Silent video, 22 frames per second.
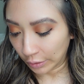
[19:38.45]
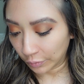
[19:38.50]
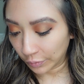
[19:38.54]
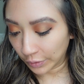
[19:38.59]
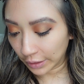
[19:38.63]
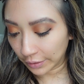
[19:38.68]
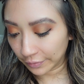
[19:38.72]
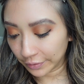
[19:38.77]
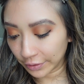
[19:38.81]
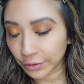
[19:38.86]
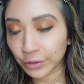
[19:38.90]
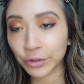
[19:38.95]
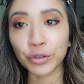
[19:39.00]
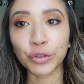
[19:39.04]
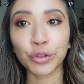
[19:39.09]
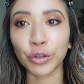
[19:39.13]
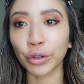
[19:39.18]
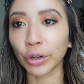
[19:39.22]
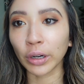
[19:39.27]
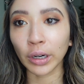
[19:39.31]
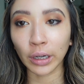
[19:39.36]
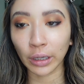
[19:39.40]
whatever
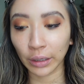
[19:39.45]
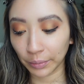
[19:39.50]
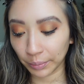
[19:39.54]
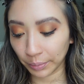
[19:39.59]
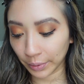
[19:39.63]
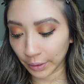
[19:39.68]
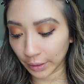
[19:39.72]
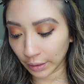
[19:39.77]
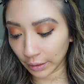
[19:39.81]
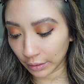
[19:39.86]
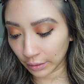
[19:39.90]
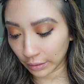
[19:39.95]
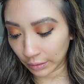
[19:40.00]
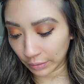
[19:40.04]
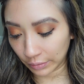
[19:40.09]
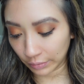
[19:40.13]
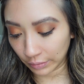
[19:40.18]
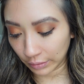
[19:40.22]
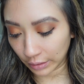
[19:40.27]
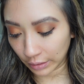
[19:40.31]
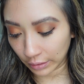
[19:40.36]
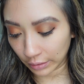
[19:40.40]
dark
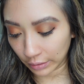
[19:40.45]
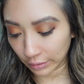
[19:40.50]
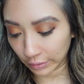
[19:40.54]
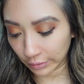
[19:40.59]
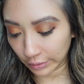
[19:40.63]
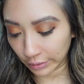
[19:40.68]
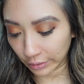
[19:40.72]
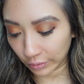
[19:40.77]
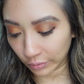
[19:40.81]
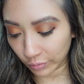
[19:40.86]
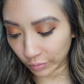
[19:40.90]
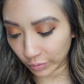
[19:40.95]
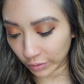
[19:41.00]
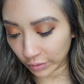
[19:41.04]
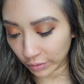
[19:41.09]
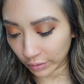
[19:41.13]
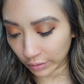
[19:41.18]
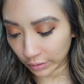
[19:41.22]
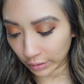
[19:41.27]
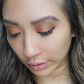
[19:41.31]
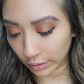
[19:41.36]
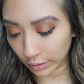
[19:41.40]
brown color you
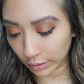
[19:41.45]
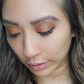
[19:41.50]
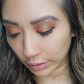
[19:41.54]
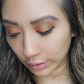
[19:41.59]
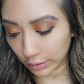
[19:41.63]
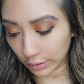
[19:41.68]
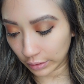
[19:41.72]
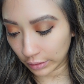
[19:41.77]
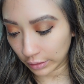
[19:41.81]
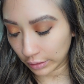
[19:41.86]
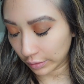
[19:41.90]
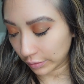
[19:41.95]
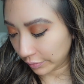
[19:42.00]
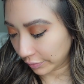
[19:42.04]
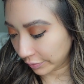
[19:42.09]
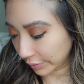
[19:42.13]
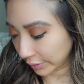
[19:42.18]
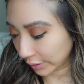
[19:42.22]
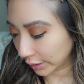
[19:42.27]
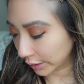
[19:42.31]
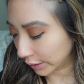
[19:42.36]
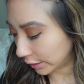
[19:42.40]
want,
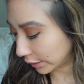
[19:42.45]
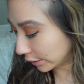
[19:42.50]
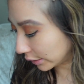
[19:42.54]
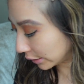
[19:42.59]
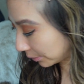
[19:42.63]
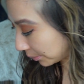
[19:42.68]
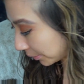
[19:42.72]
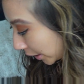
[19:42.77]
really doesn't